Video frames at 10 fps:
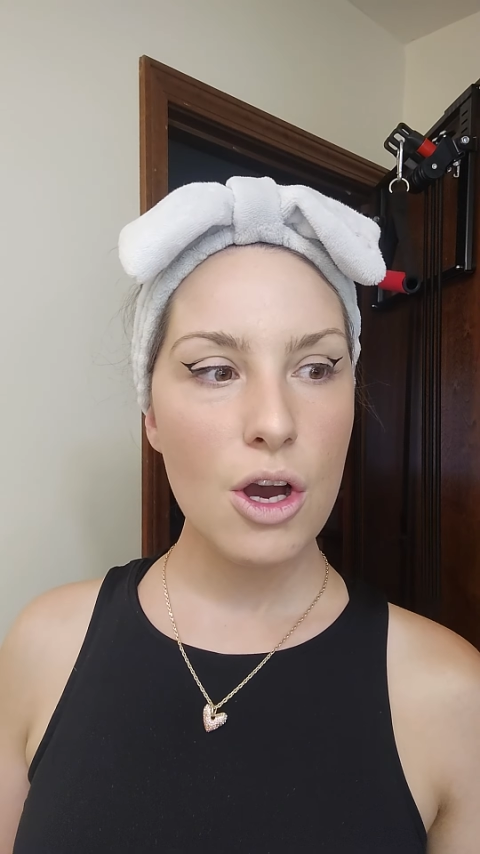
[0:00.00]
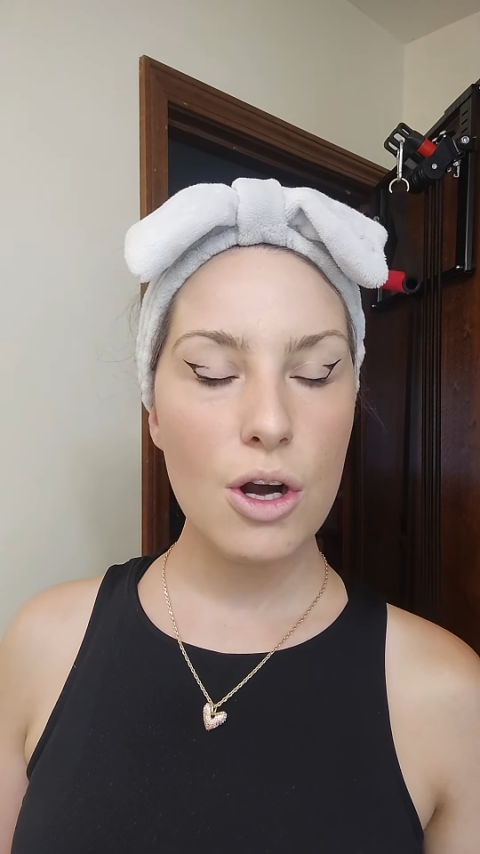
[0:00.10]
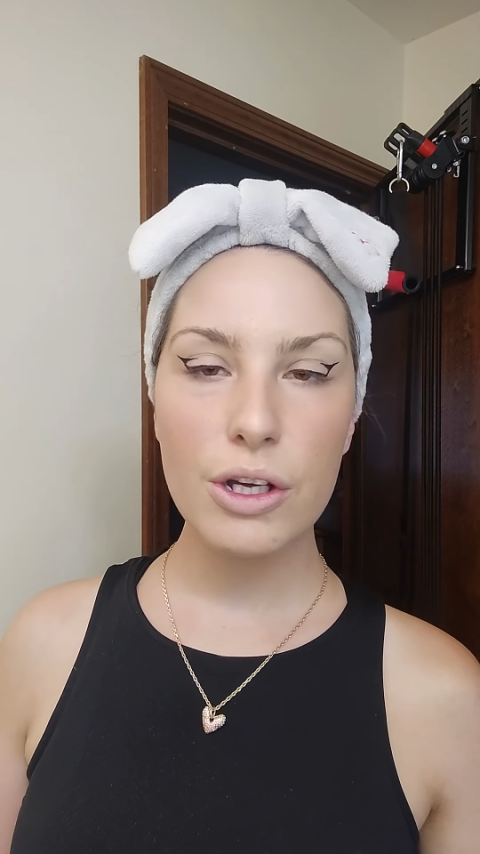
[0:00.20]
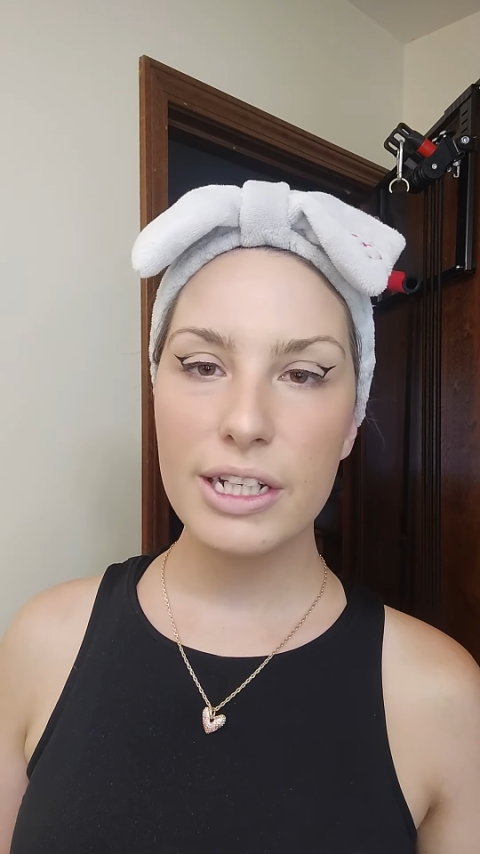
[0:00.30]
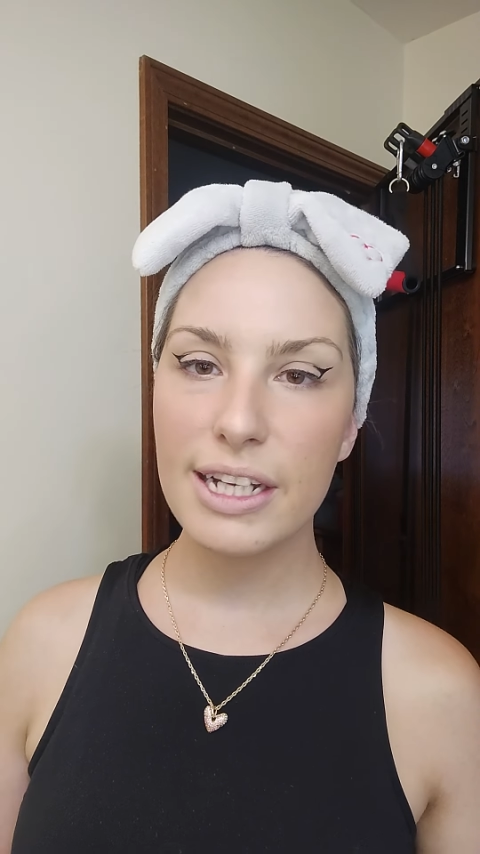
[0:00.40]

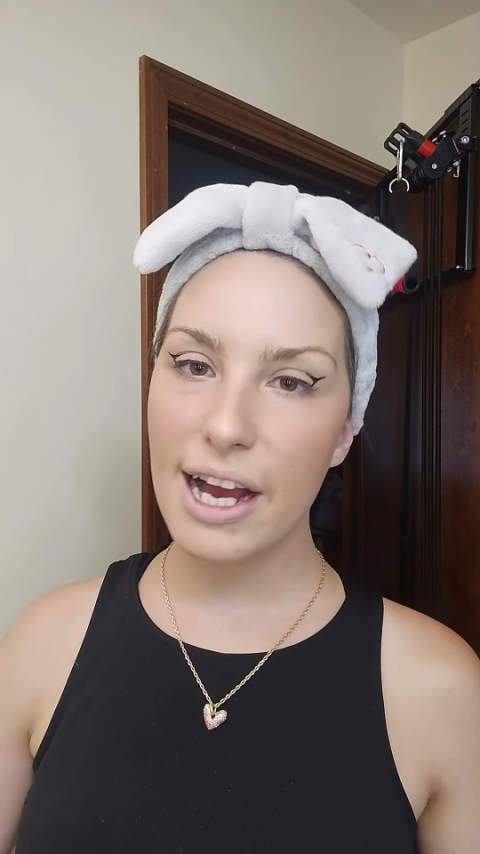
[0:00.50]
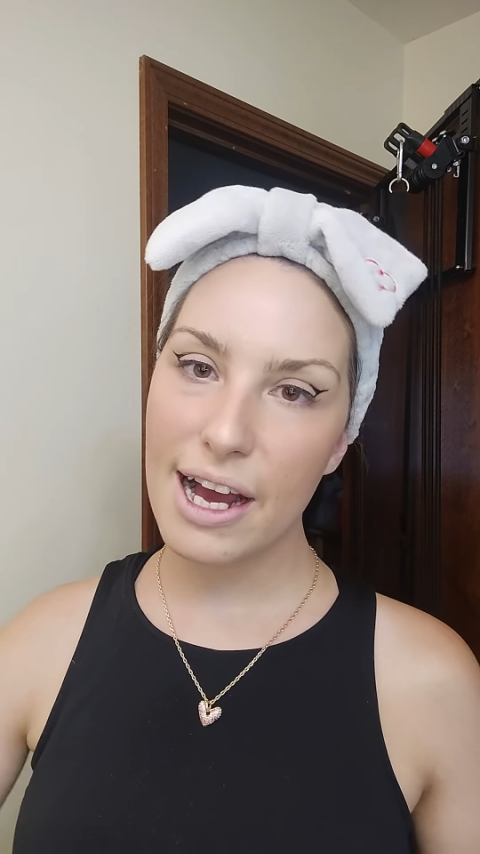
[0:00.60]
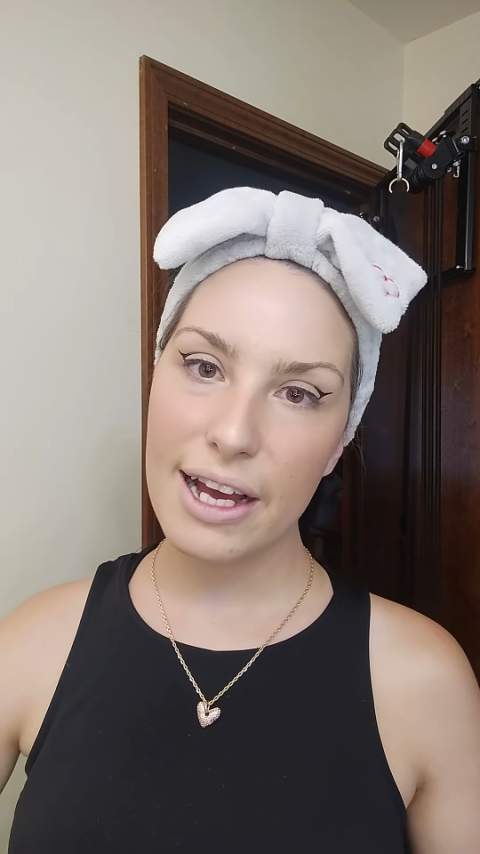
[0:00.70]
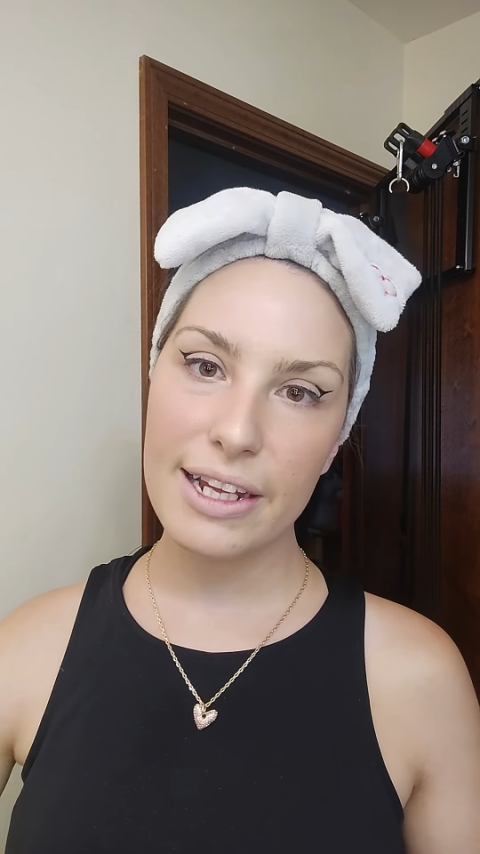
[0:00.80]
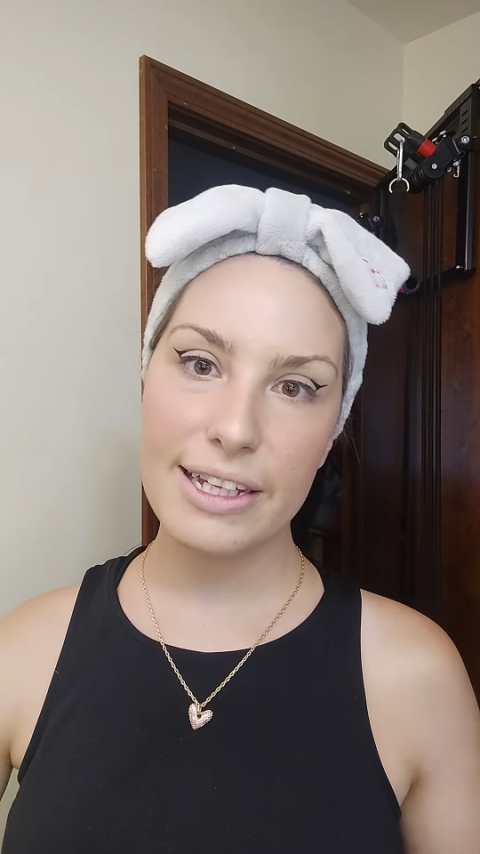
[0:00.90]
hooded
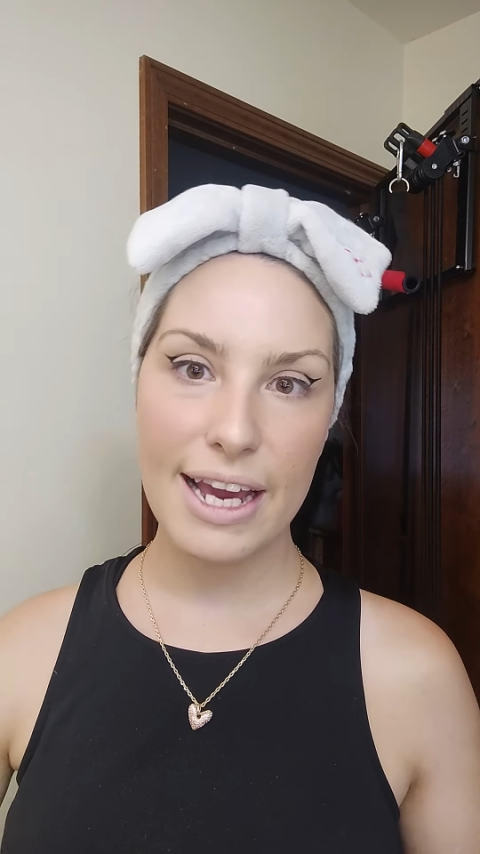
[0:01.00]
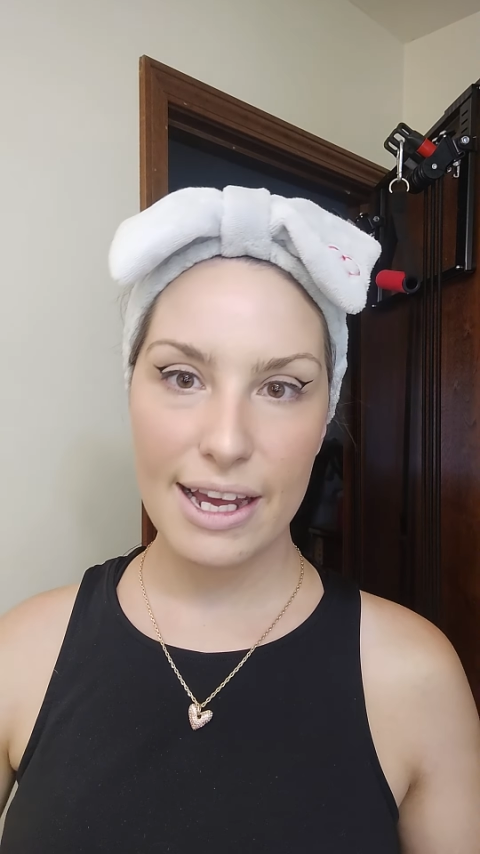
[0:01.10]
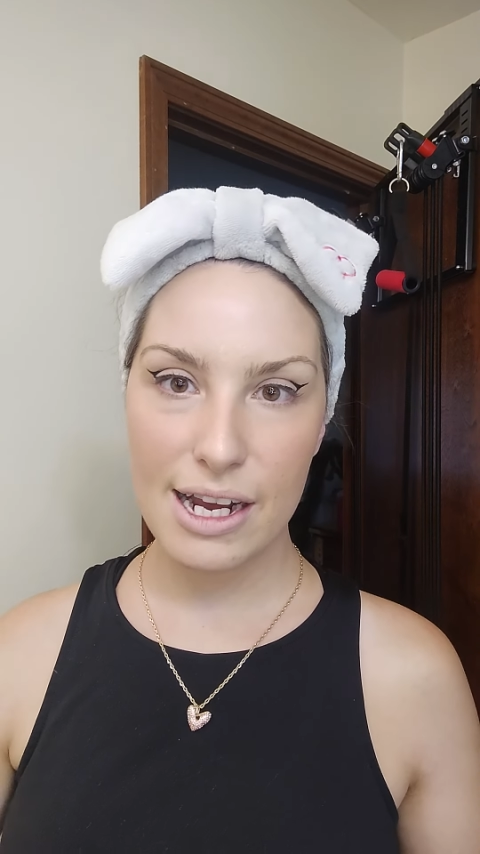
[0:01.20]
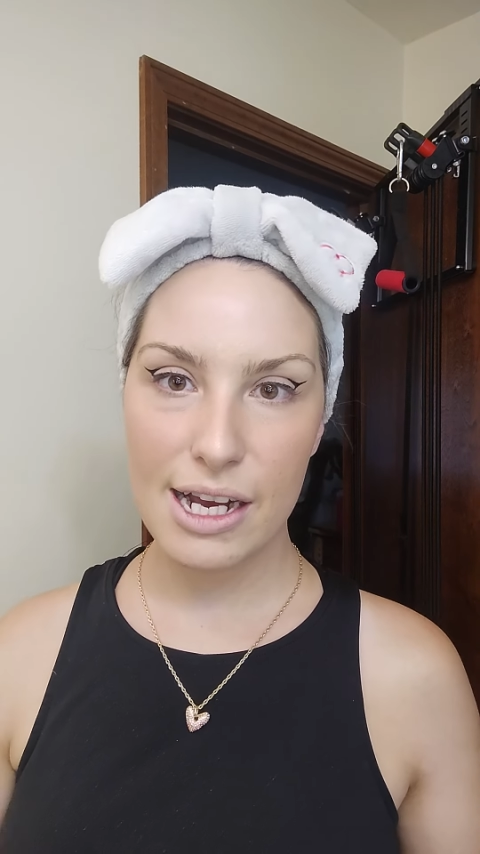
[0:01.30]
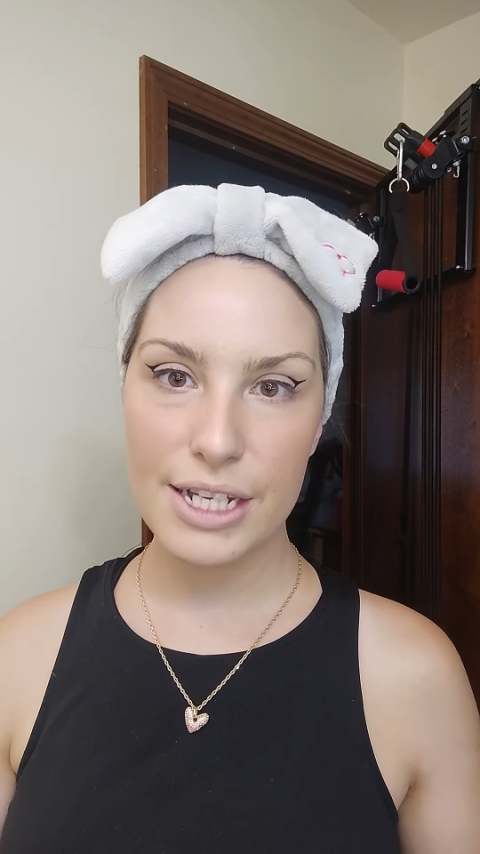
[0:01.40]
eye,
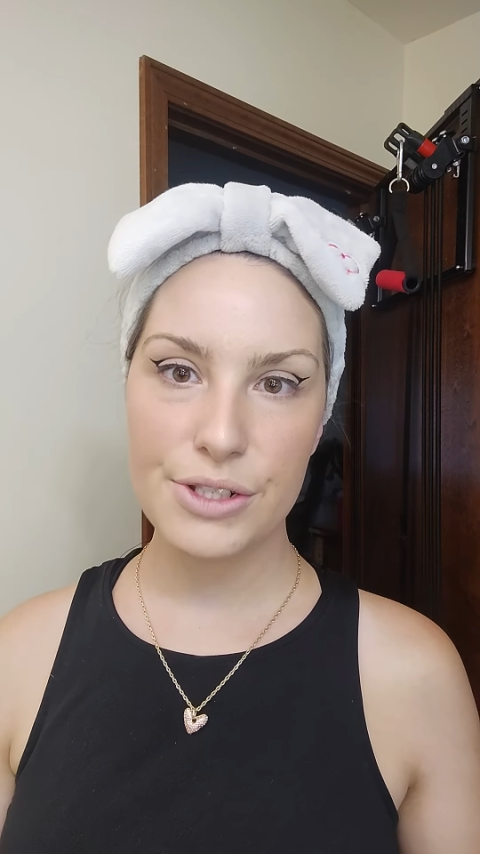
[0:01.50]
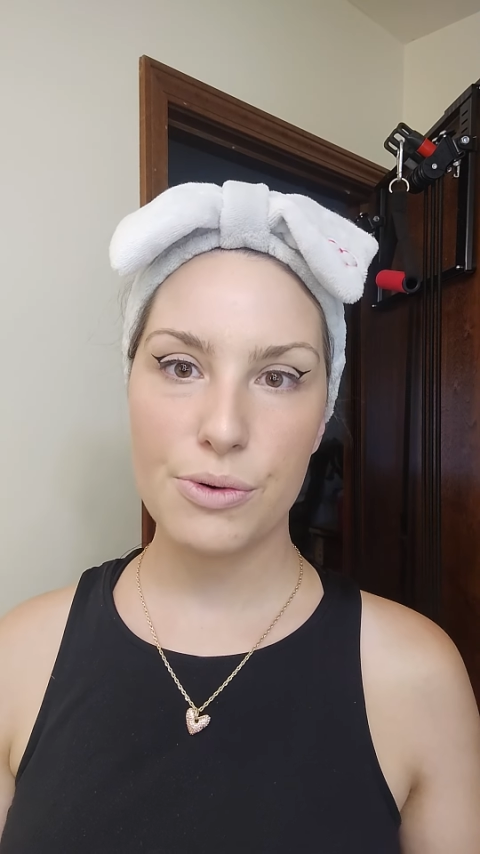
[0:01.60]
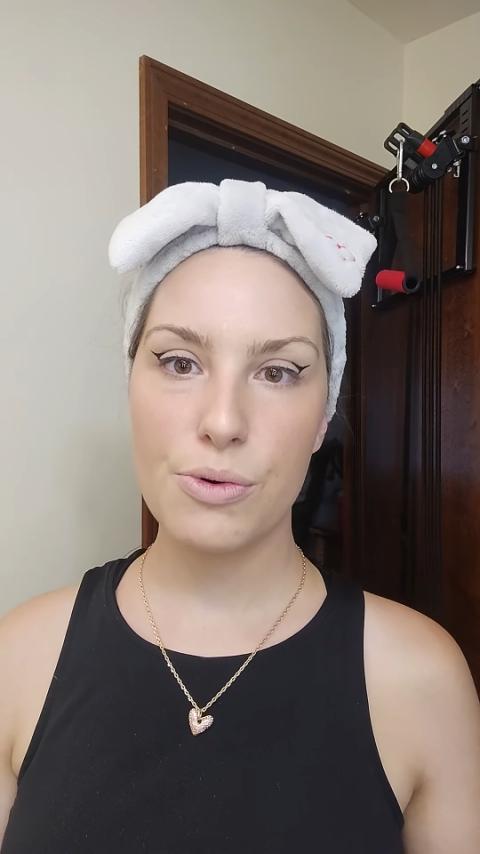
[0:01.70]
cat eyes,